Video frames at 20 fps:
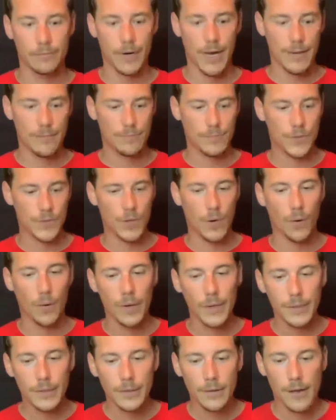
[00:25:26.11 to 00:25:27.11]
right?
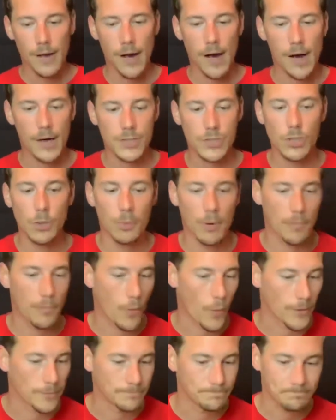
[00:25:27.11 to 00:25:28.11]
So super
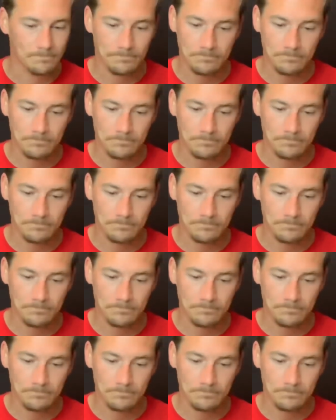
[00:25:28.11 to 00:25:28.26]
important.